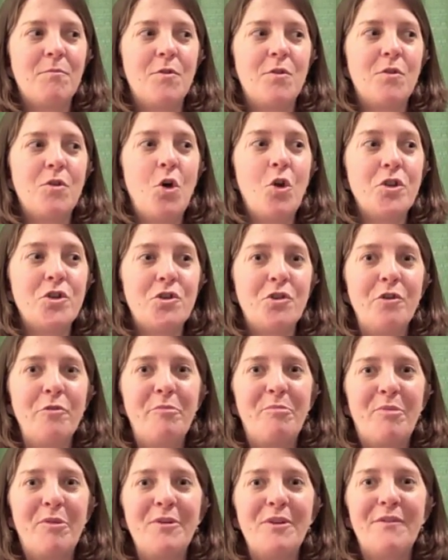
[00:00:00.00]
cultural
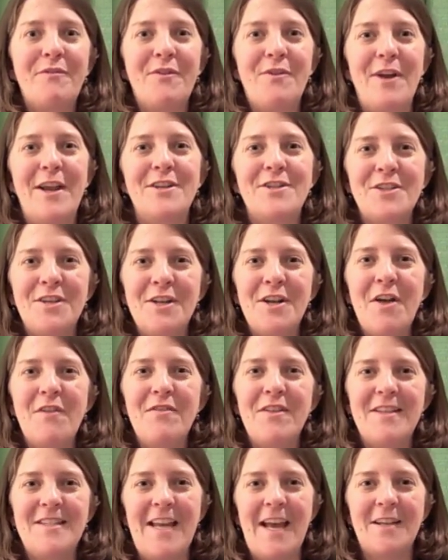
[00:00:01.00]
proliferation of
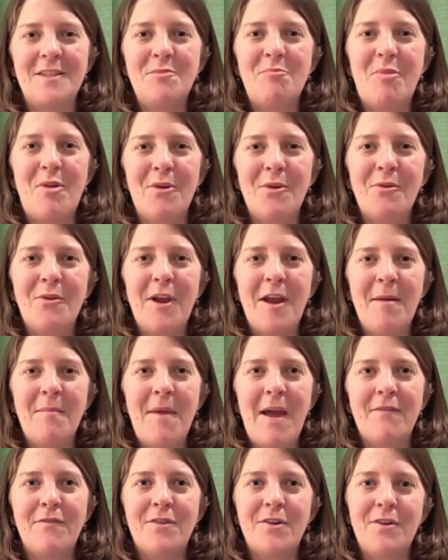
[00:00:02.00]
the text program
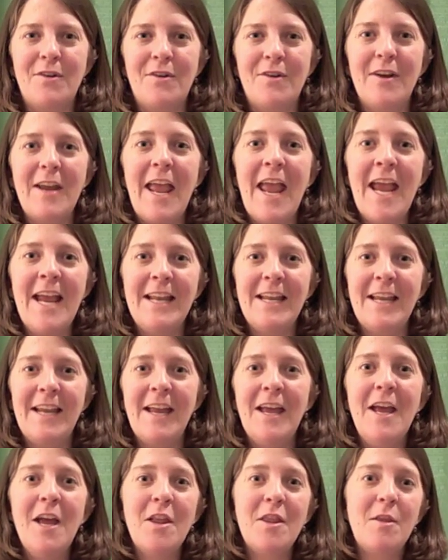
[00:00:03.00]
after Haiti,
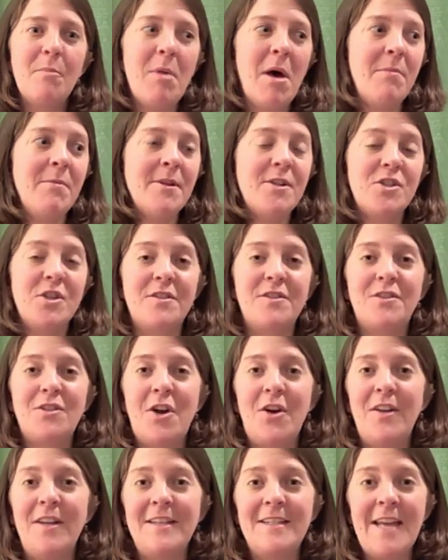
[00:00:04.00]
the public just
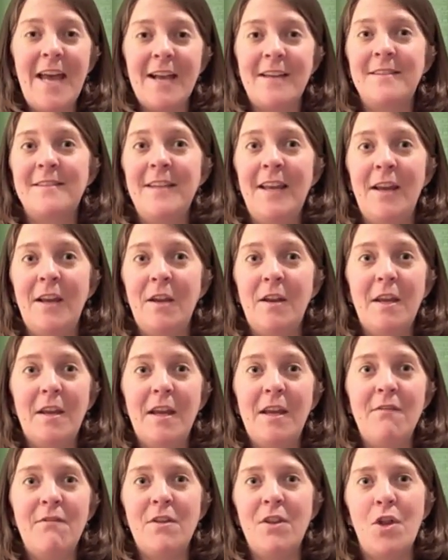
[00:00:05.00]
started texting
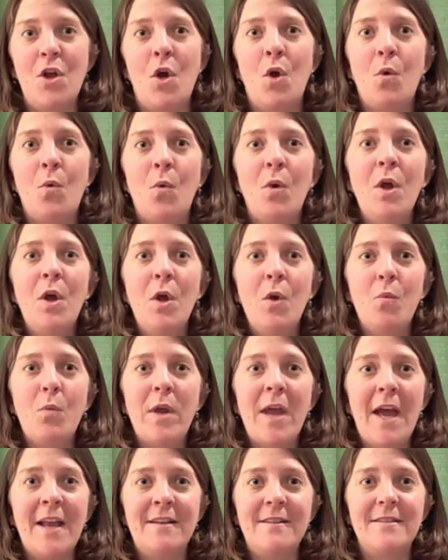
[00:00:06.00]
even though we
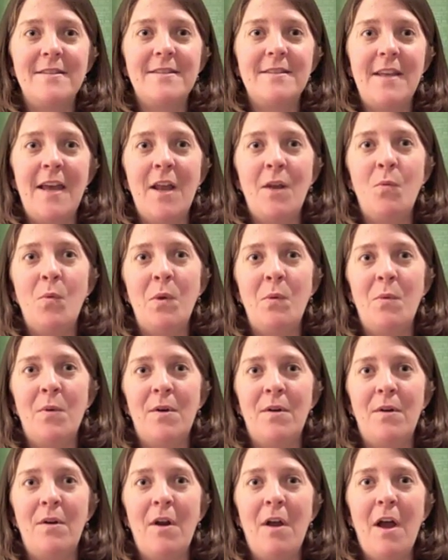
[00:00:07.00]
hadn't said we
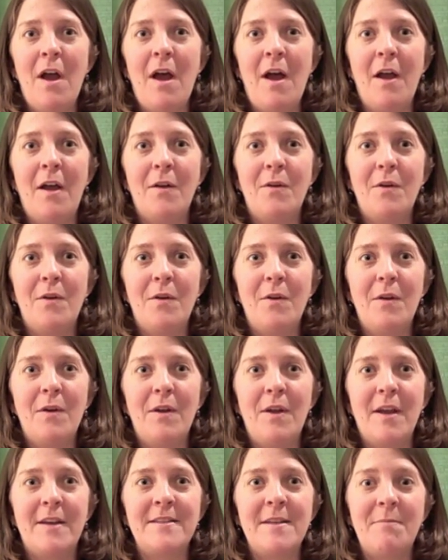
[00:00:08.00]
were
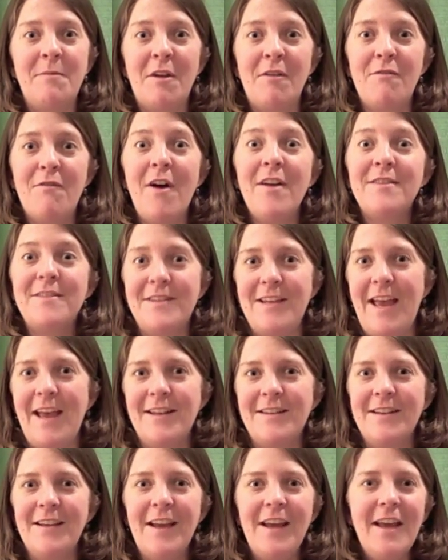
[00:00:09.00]
accepting funds
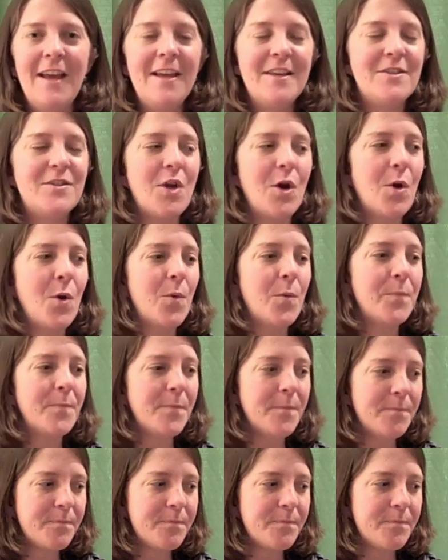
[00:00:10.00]
yet. So